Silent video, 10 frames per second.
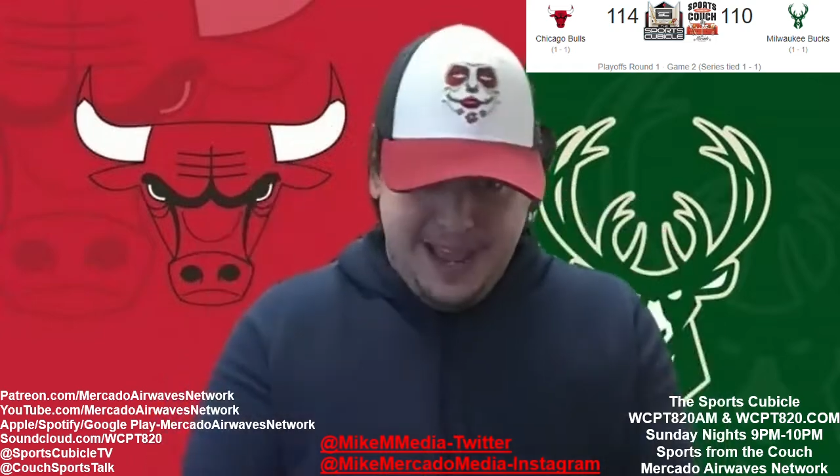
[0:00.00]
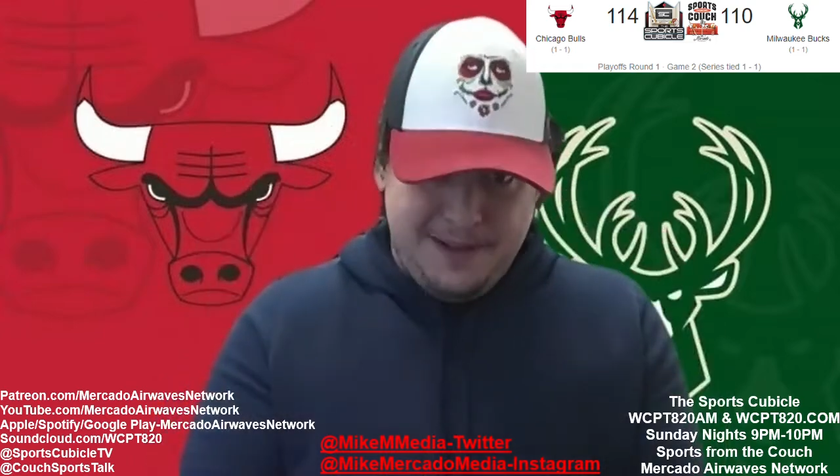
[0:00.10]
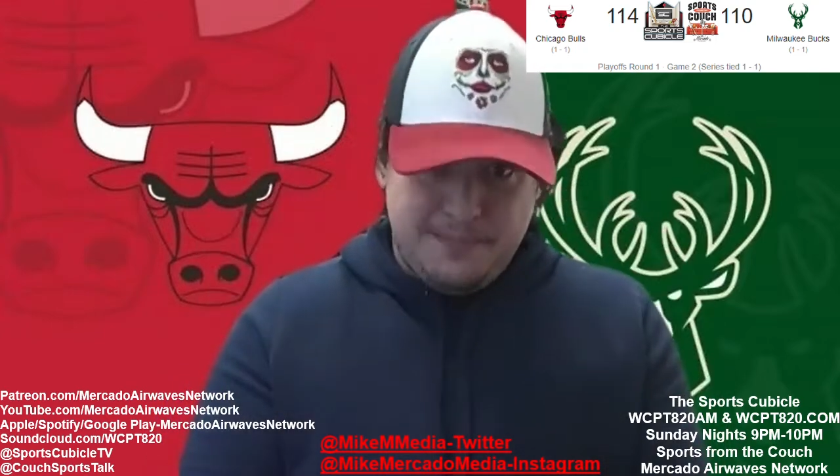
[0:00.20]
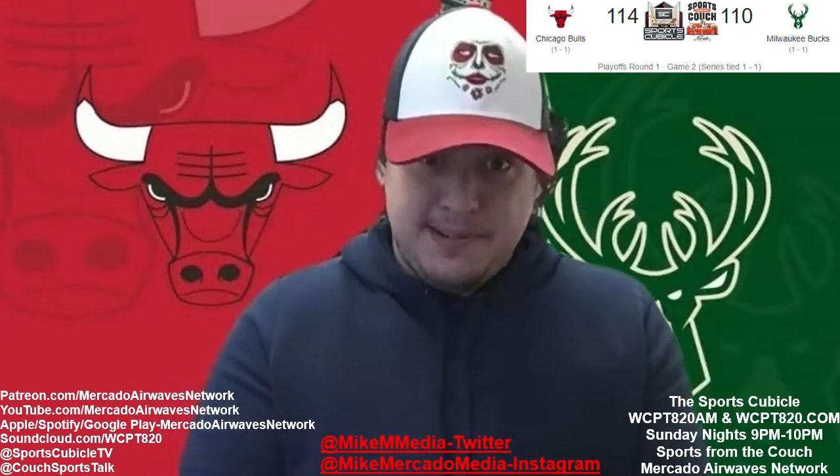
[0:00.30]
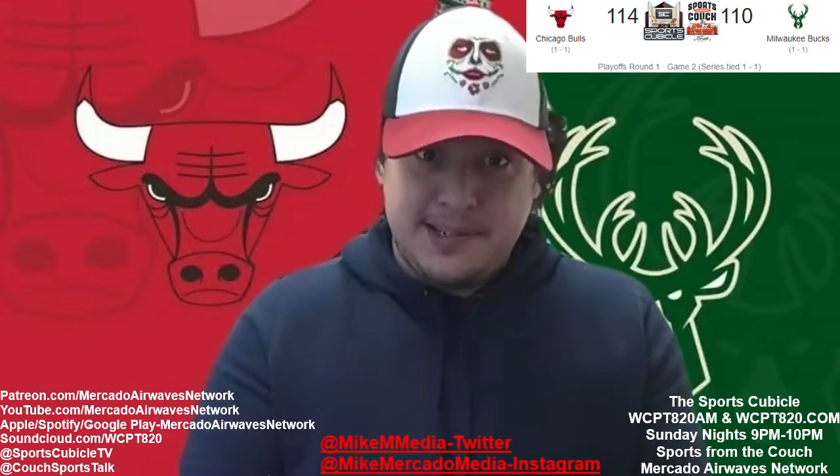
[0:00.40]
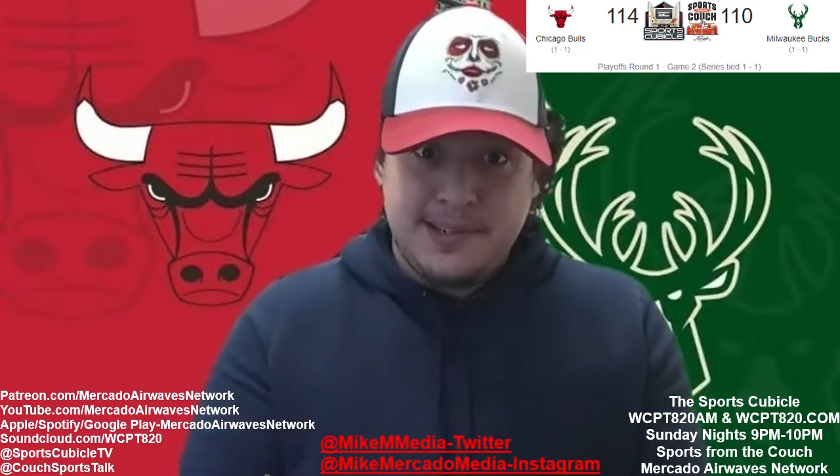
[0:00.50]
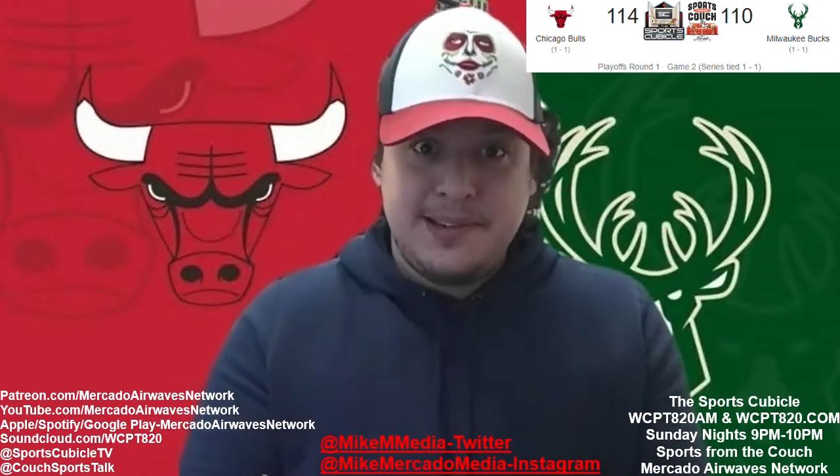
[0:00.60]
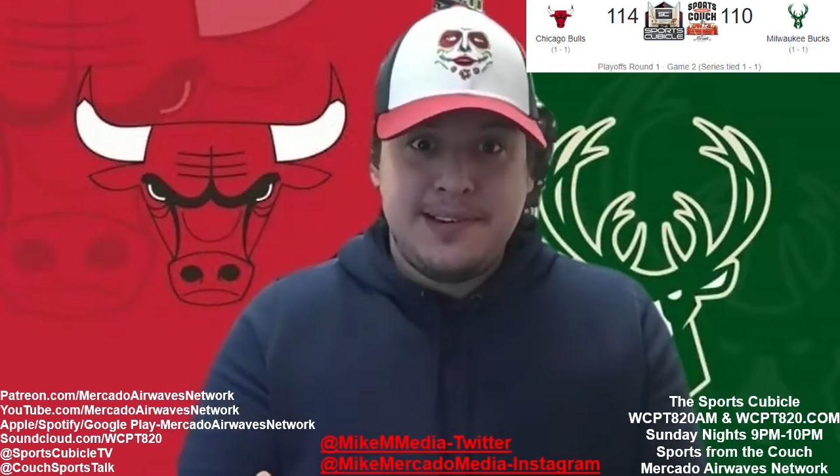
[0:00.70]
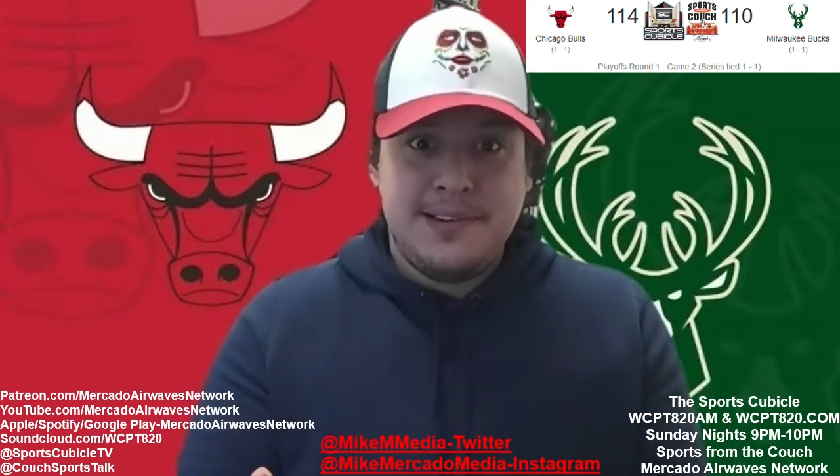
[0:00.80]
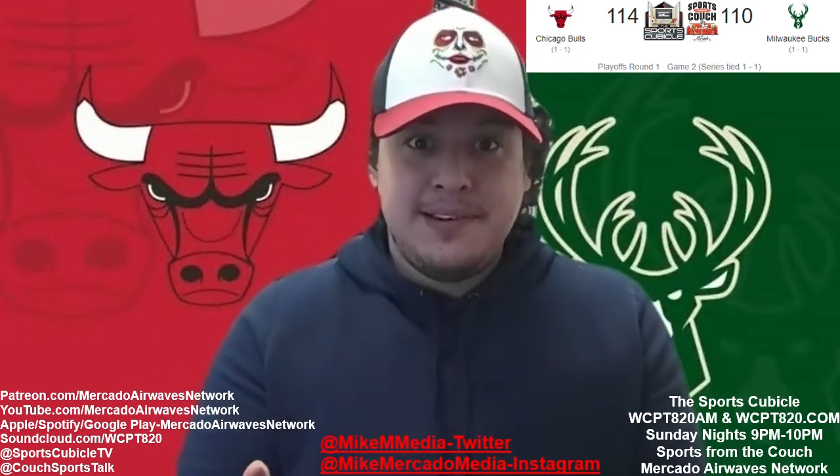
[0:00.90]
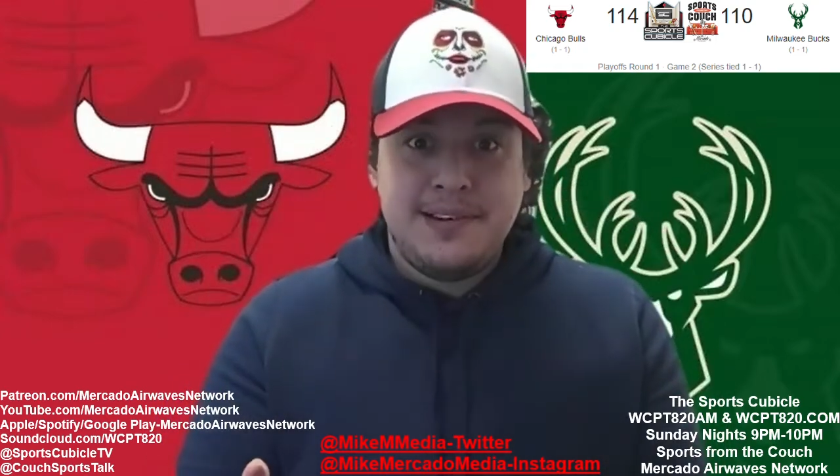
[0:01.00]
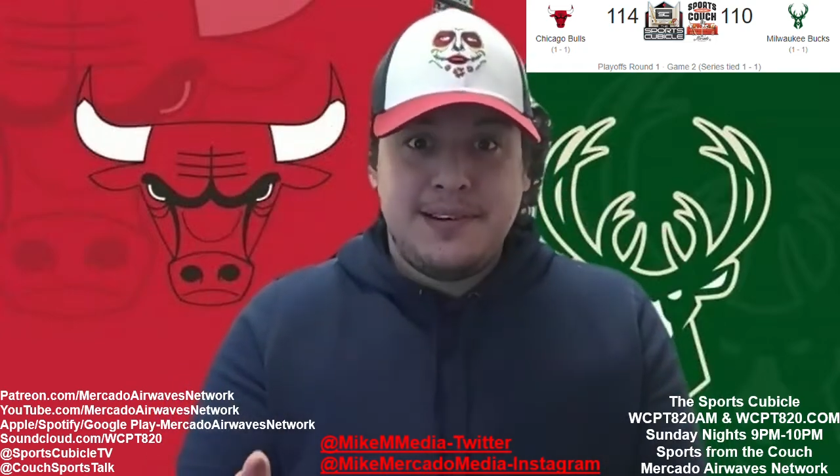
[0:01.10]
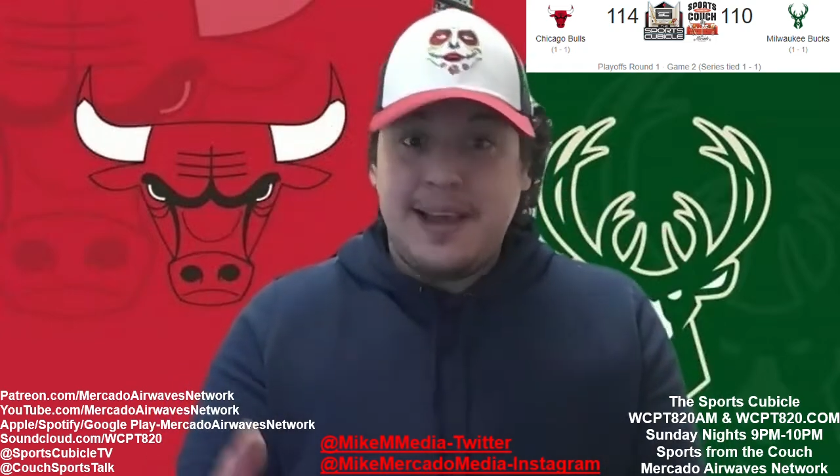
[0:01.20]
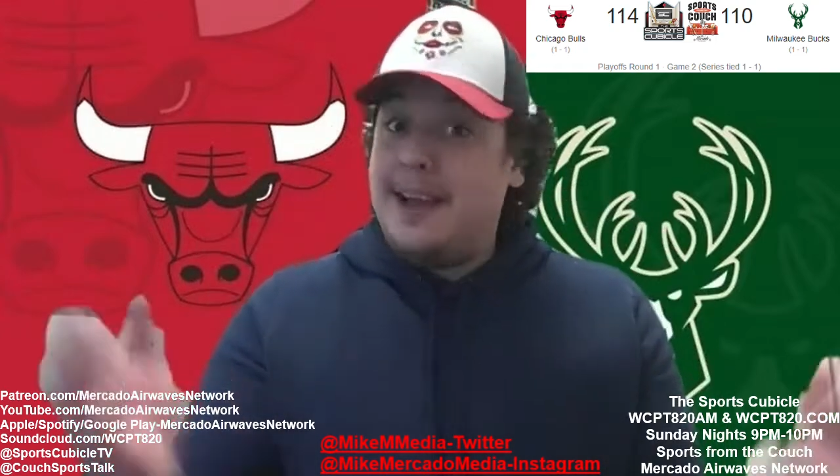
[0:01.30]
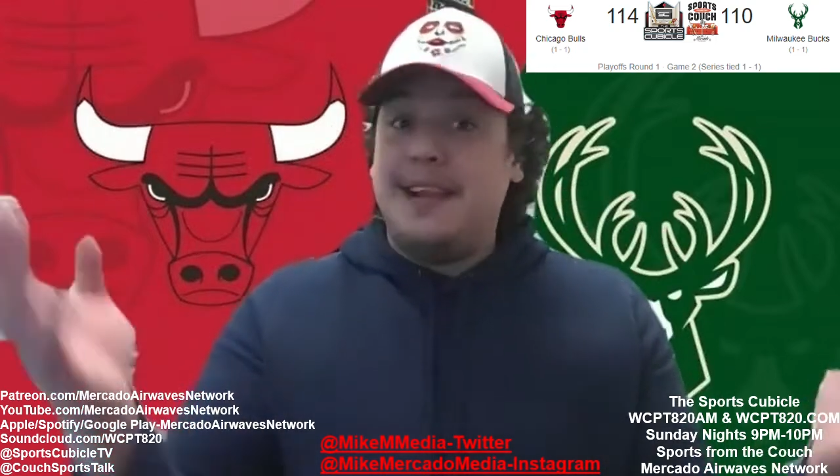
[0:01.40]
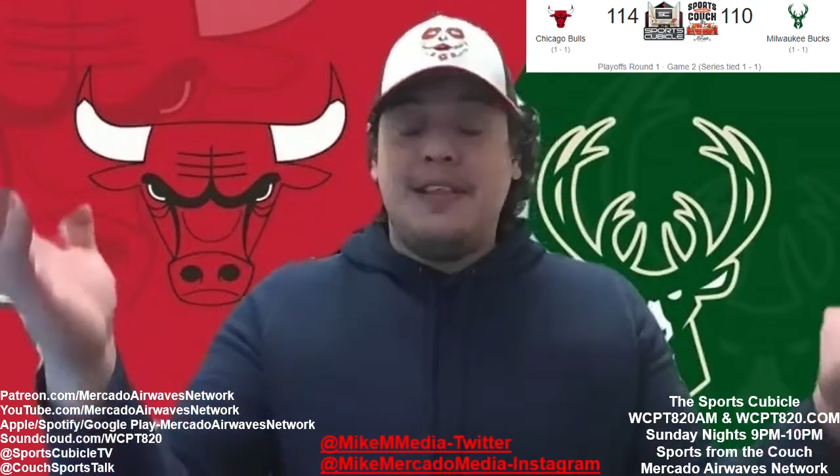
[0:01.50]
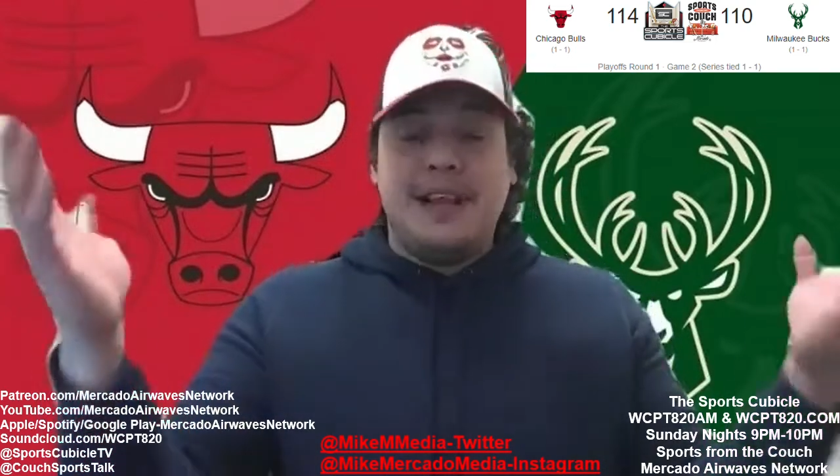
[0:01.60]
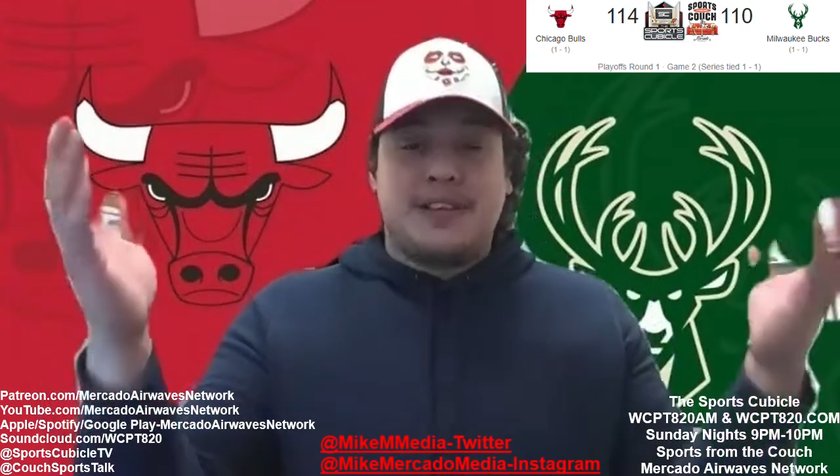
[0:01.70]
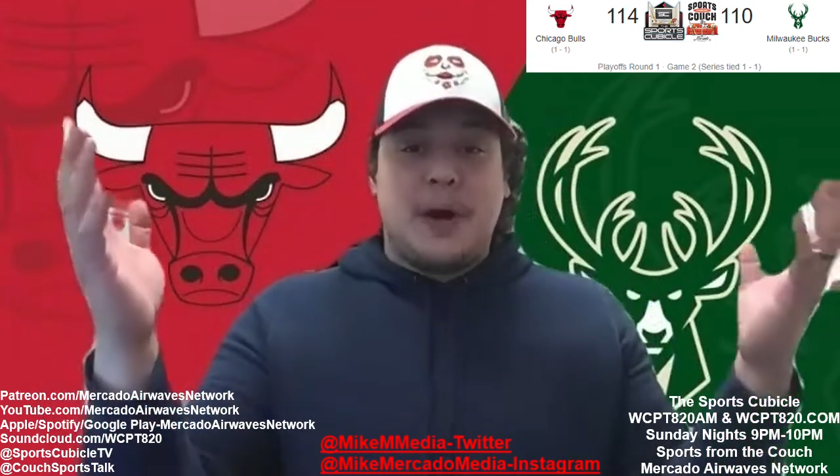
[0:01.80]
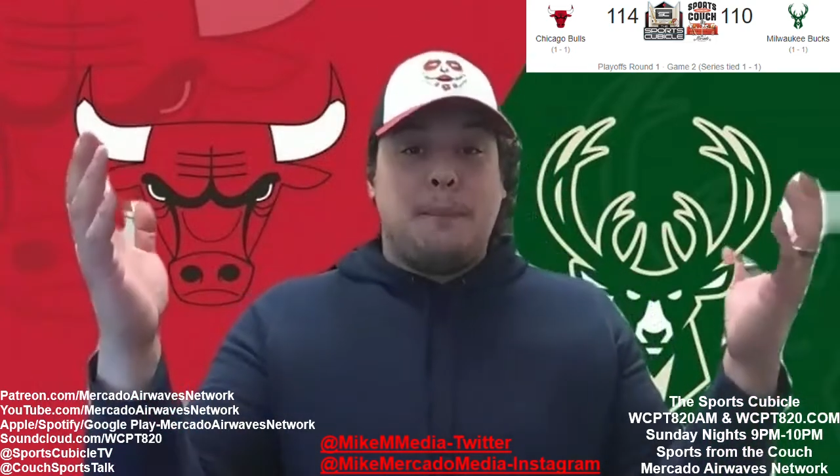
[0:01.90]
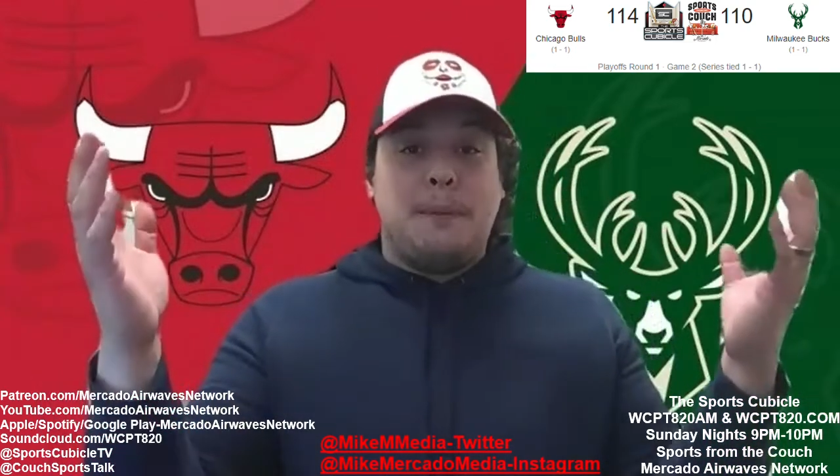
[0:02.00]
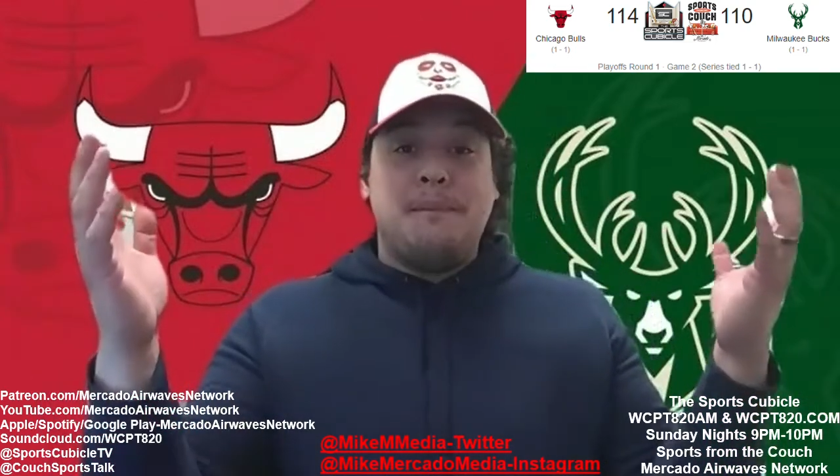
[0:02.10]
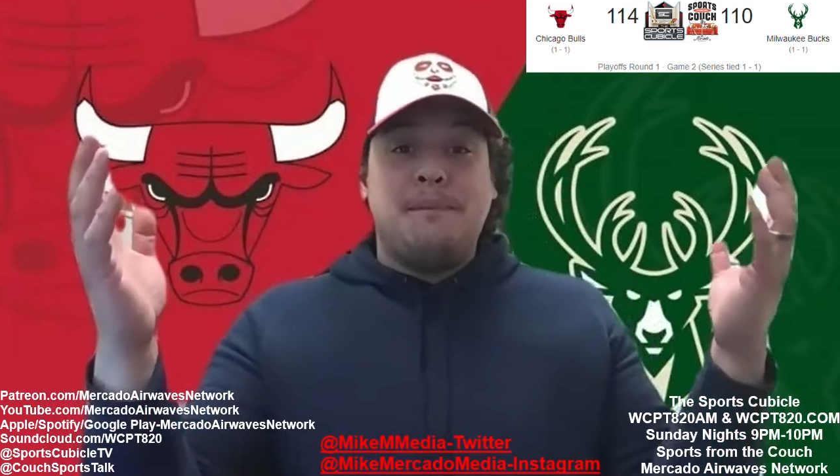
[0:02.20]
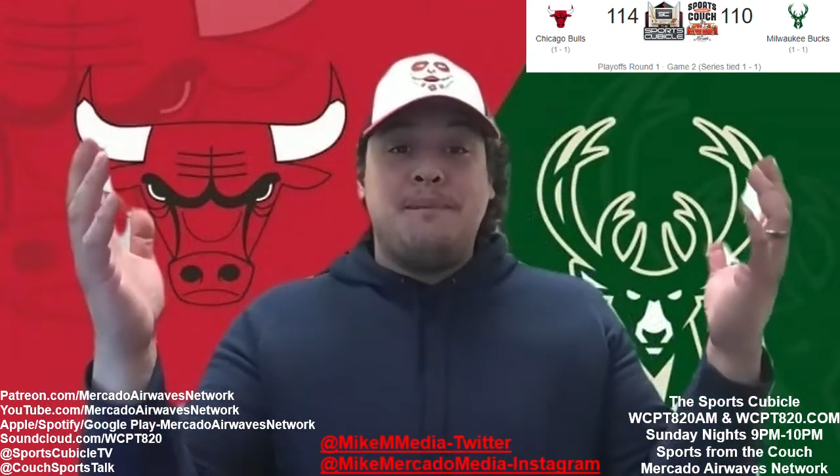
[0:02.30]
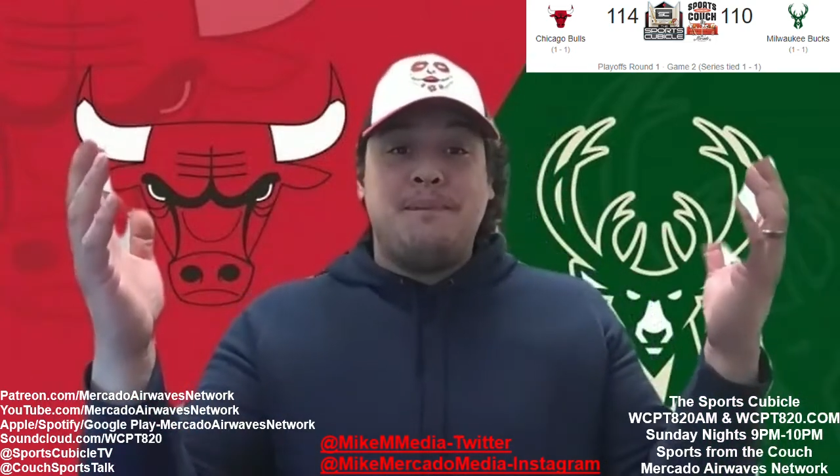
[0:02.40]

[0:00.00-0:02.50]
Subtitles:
games, anything is open.